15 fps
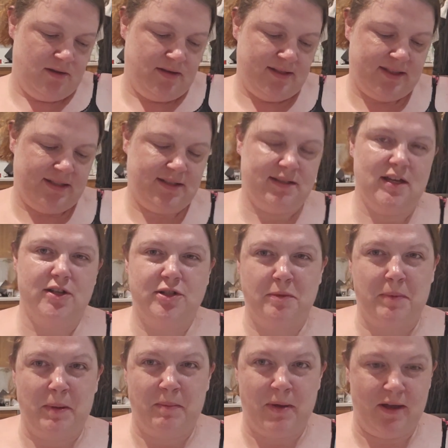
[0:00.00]
This is such a
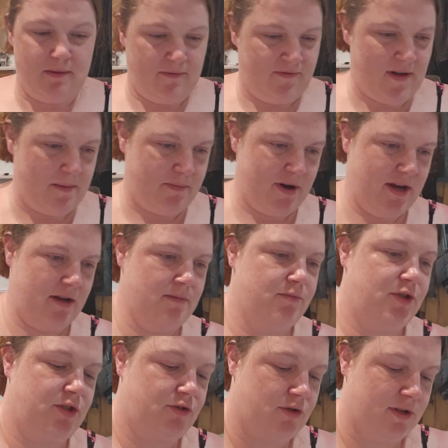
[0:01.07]
big bit of fabric. I'm
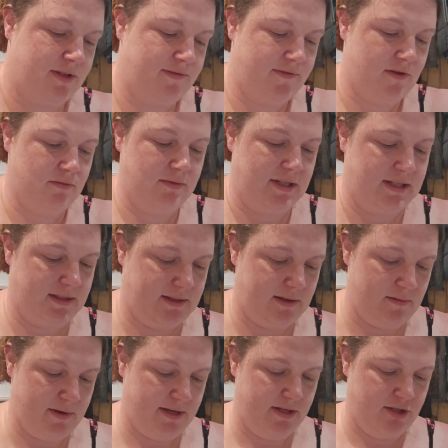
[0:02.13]
just trying to fold it
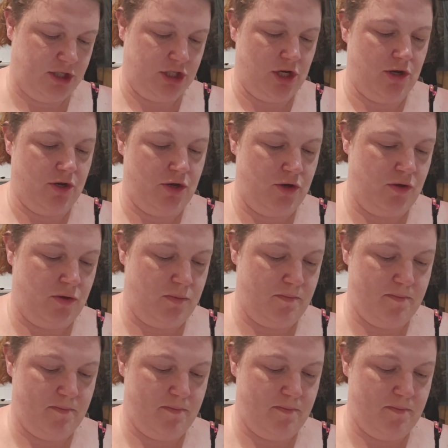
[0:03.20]
so I can show you